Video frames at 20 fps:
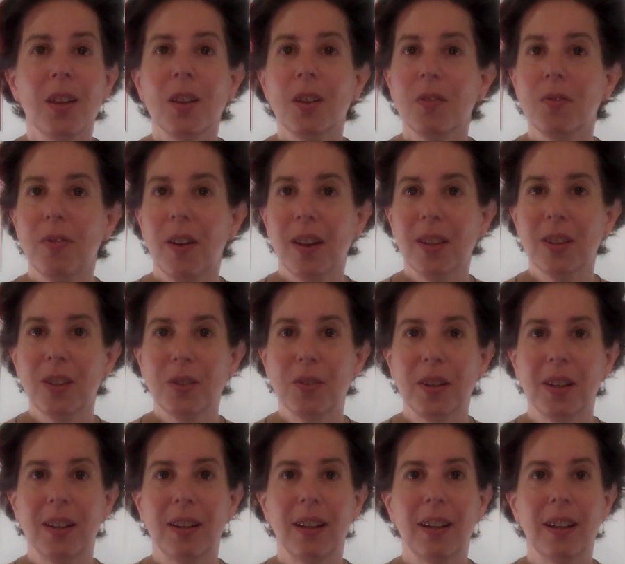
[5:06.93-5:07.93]
You find the
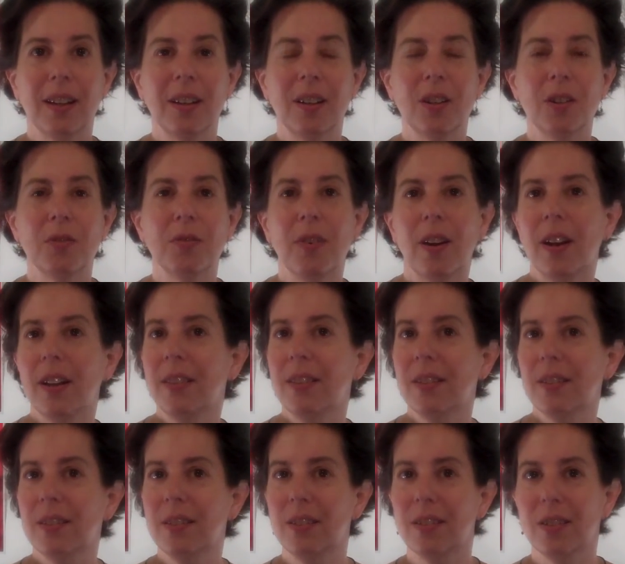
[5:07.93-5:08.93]
trailhead and you find
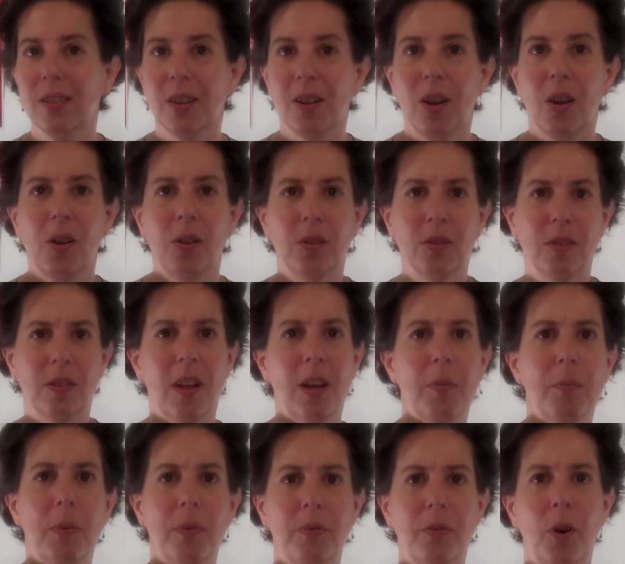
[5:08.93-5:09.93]
this whole
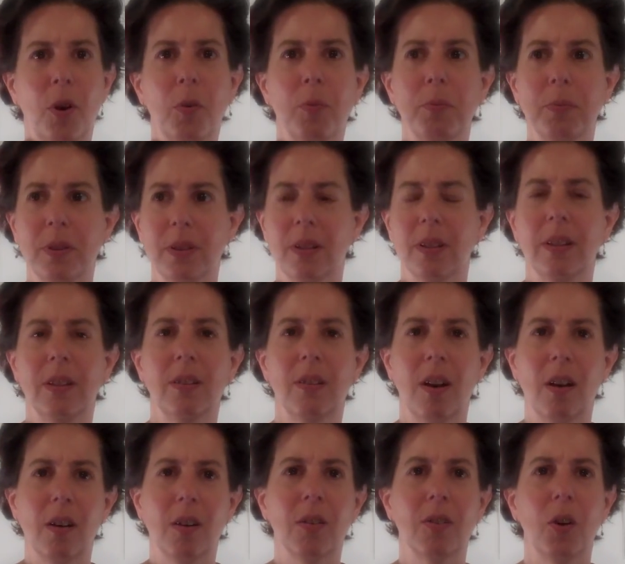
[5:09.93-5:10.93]
nub of ropes, and they're
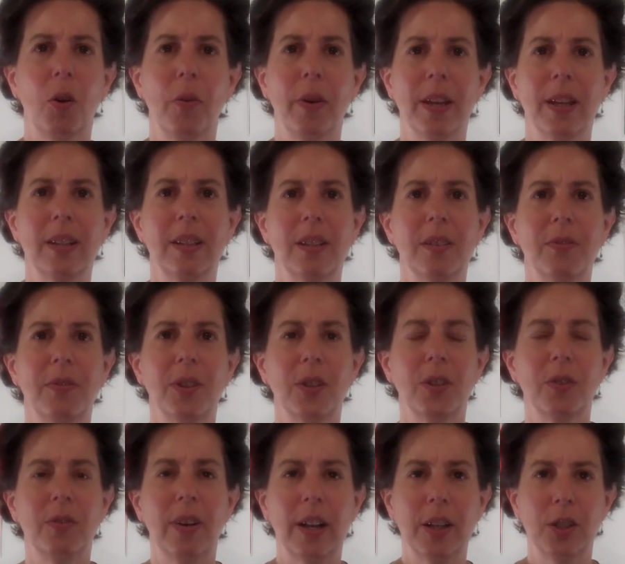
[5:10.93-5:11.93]
all going in different
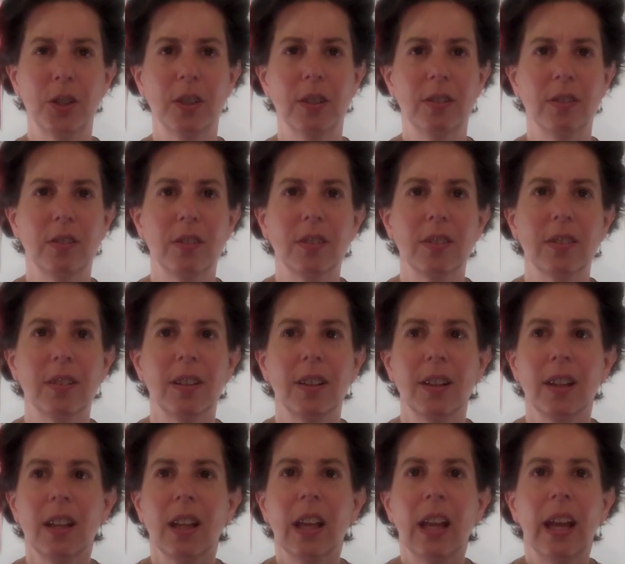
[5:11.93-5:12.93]
directions,
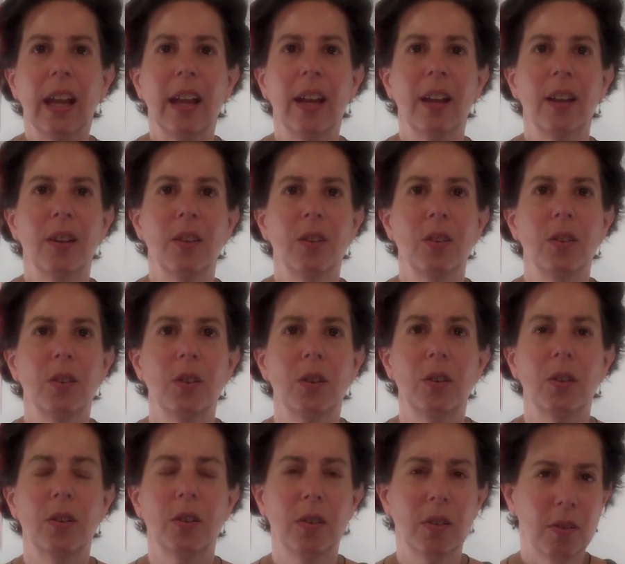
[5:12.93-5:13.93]
and
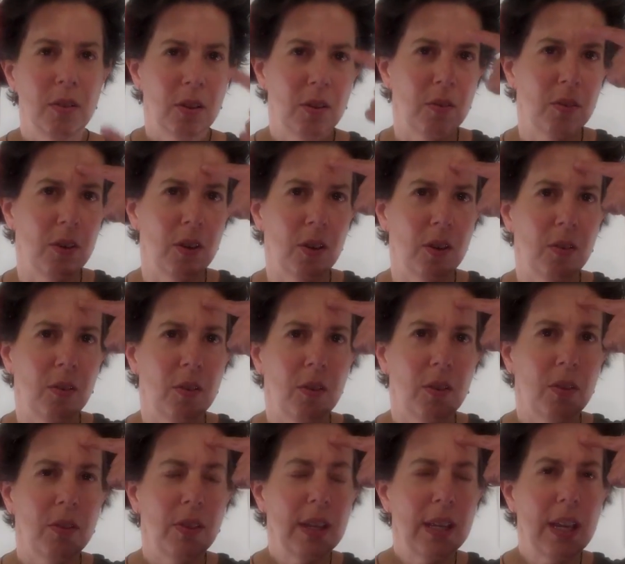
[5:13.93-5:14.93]
you're
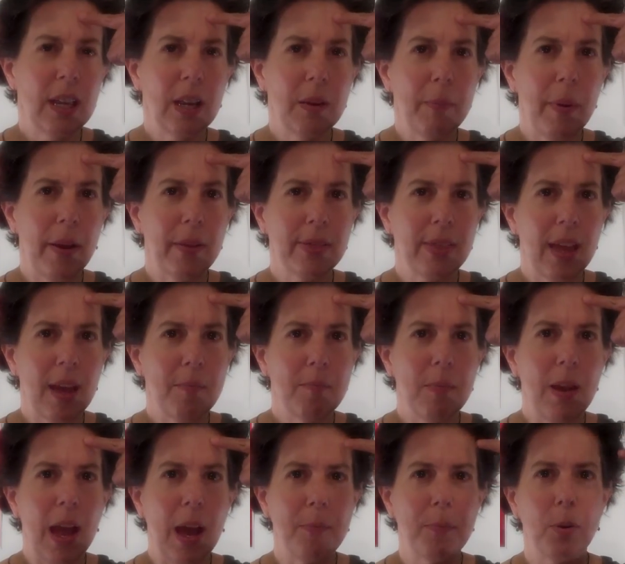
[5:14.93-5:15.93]
thinking about that
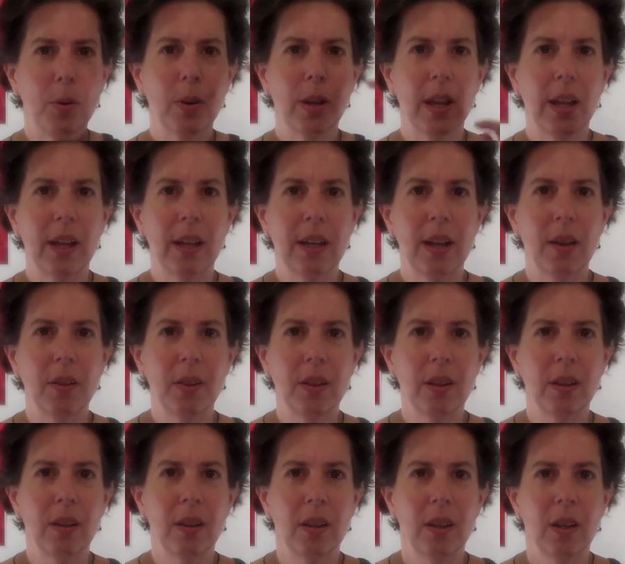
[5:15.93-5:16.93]
map. Okay, now
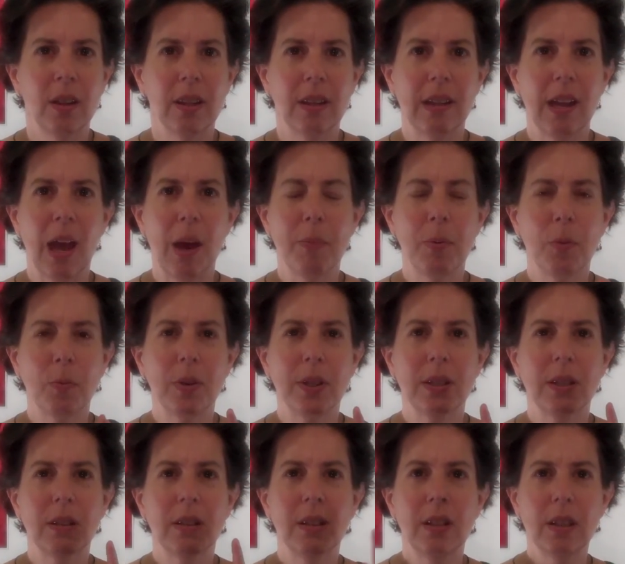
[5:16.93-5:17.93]
the cabin was
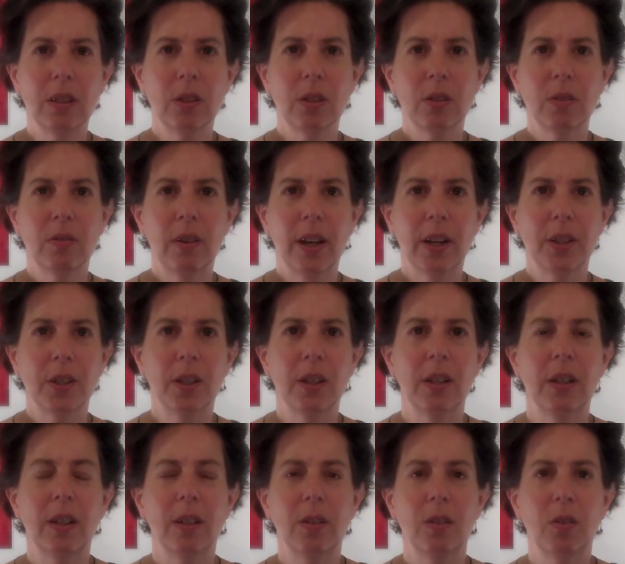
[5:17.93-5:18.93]
in this direction,
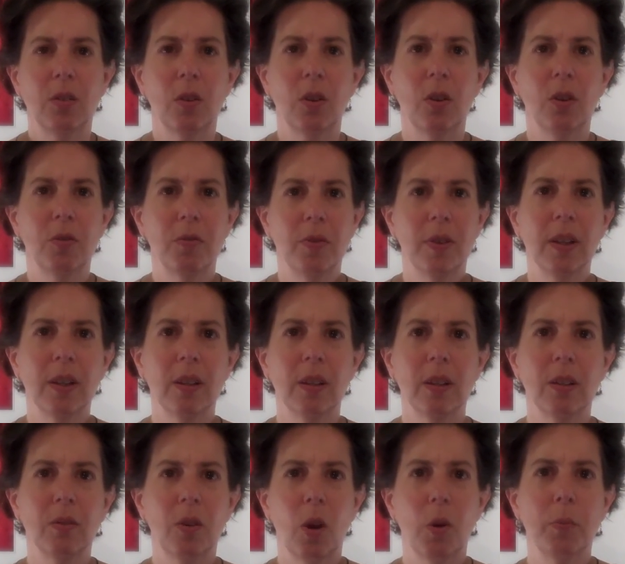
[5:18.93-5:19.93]
and so you're feeling
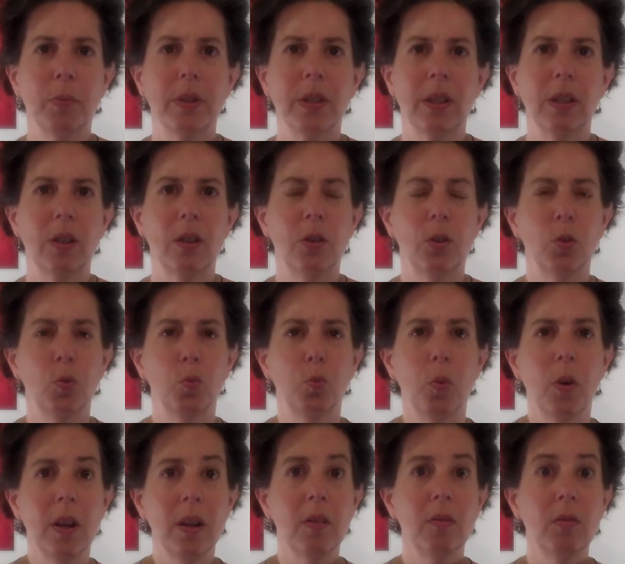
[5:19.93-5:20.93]
the ropes, and there's
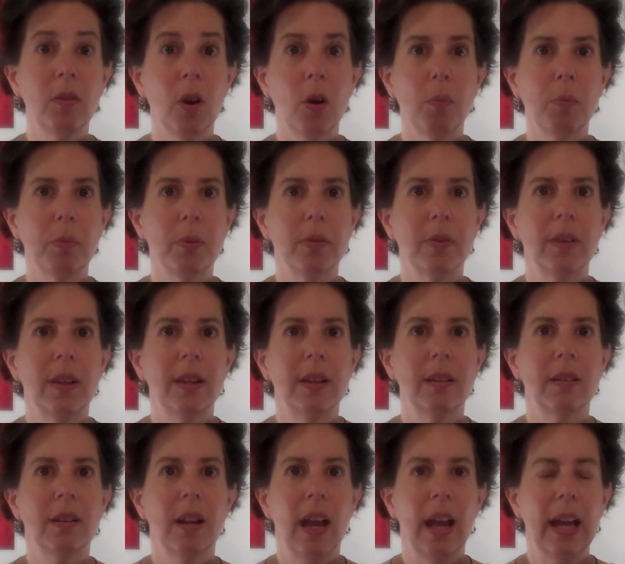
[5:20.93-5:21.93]
one rope that
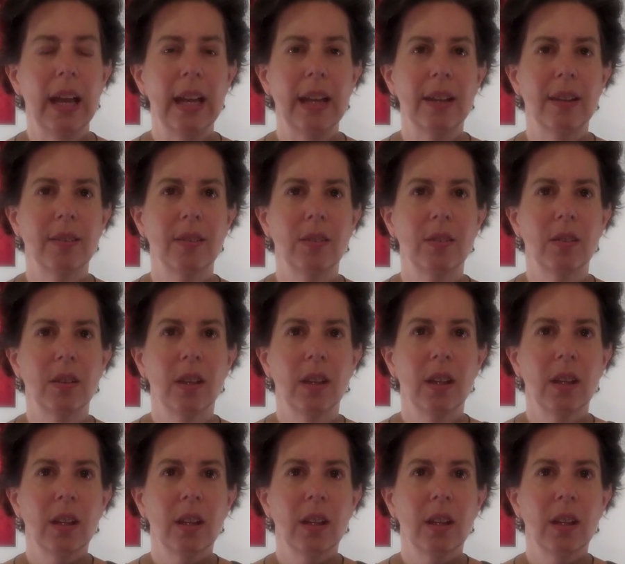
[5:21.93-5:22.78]
heads